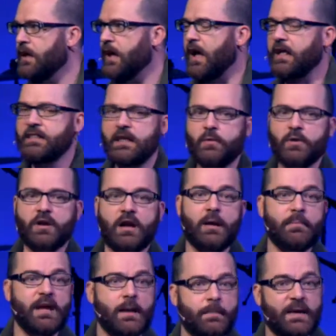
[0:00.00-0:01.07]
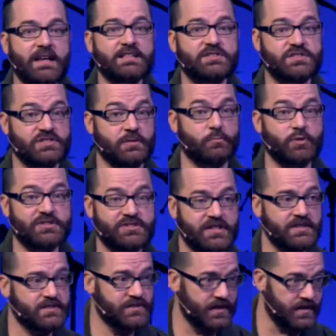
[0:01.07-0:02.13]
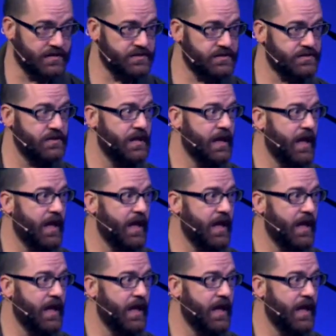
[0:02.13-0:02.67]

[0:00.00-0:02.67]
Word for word: And they were coming up against some resistance.